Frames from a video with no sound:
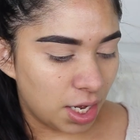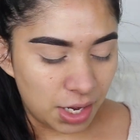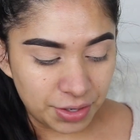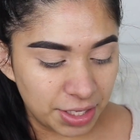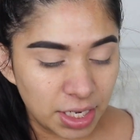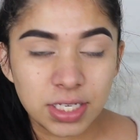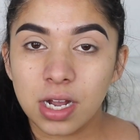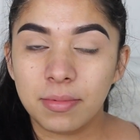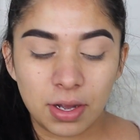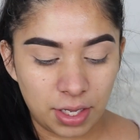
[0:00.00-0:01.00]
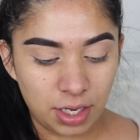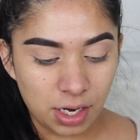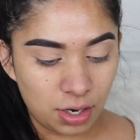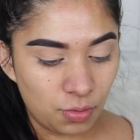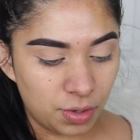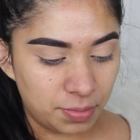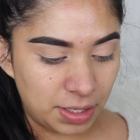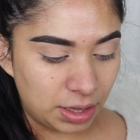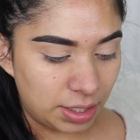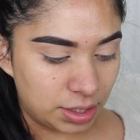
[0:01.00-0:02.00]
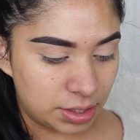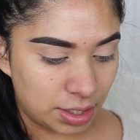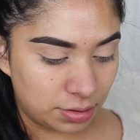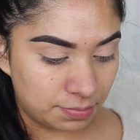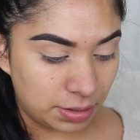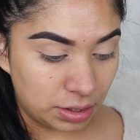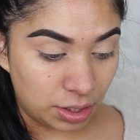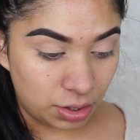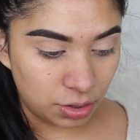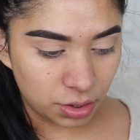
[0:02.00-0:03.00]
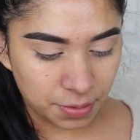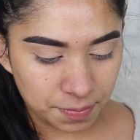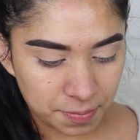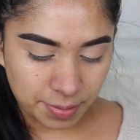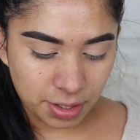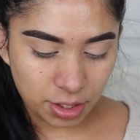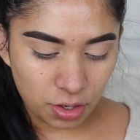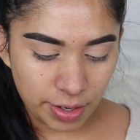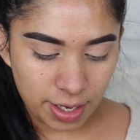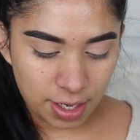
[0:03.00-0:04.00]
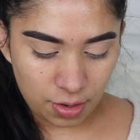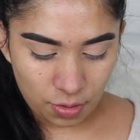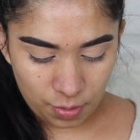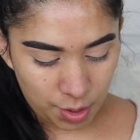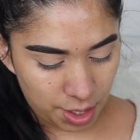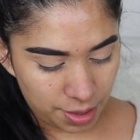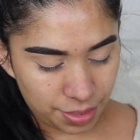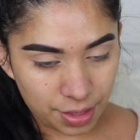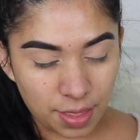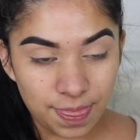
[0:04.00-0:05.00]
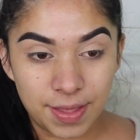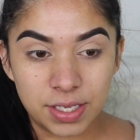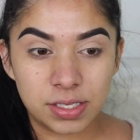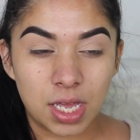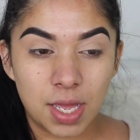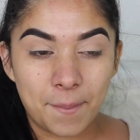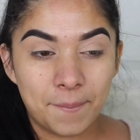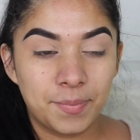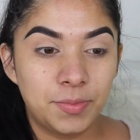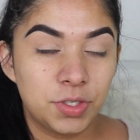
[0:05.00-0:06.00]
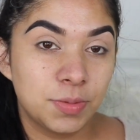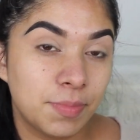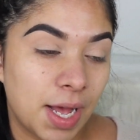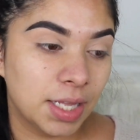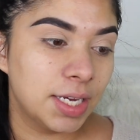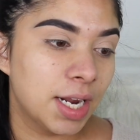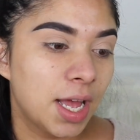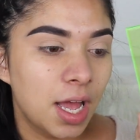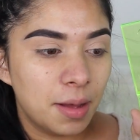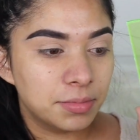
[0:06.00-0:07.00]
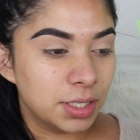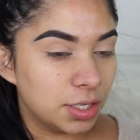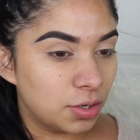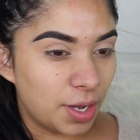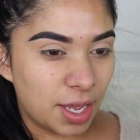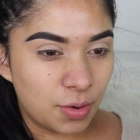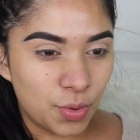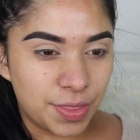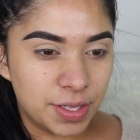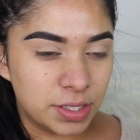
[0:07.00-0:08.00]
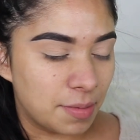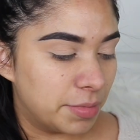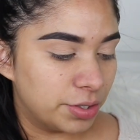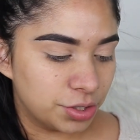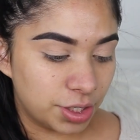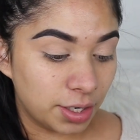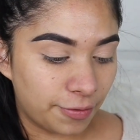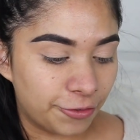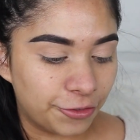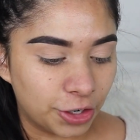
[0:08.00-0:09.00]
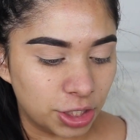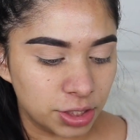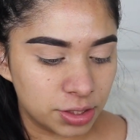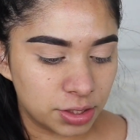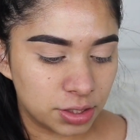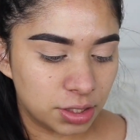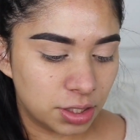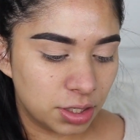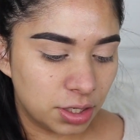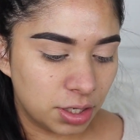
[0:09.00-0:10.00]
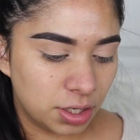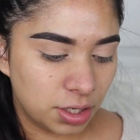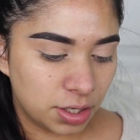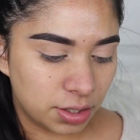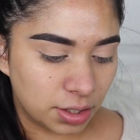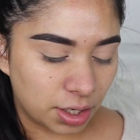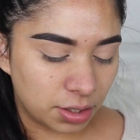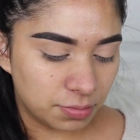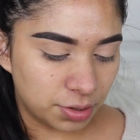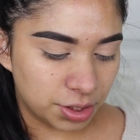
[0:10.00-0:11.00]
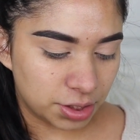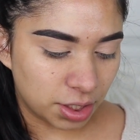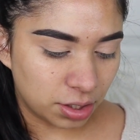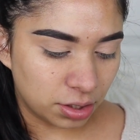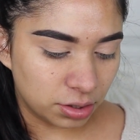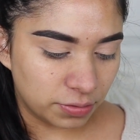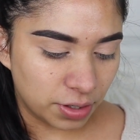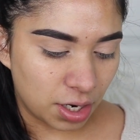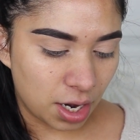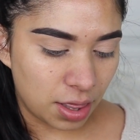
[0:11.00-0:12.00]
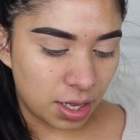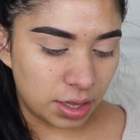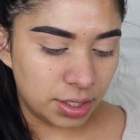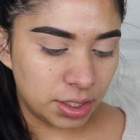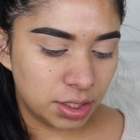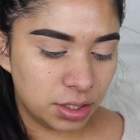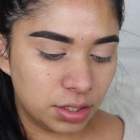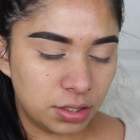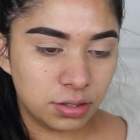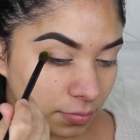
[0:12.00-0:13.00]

Everything I talk about here will be linked down below. So I'm going to go in with this palette. I'm going to go in with this middle shade first and kind of brush that all over the lid.